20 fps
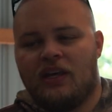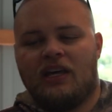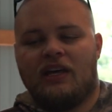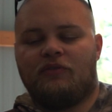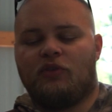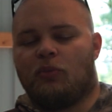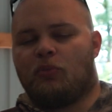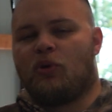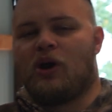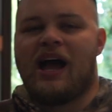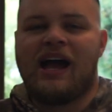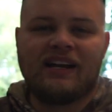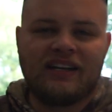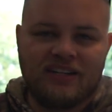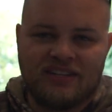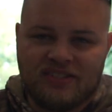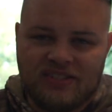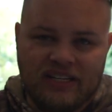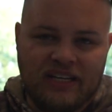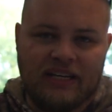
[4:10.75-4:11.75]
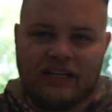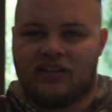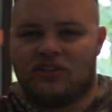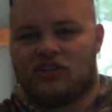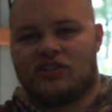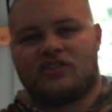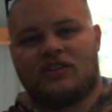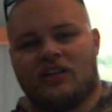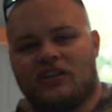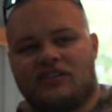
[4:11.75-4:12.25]
If you're practicing
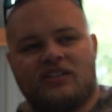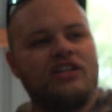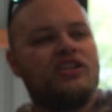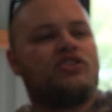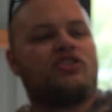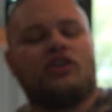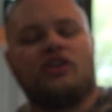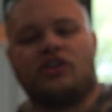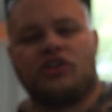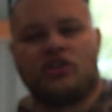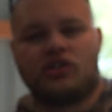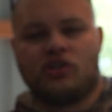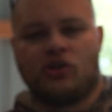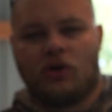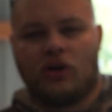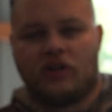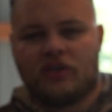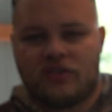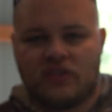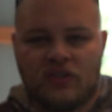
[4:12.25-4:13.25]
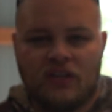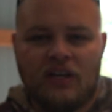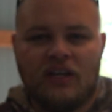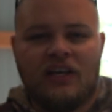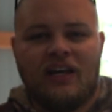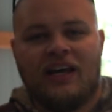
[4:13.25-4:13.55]
just in a t-shirt and shorts,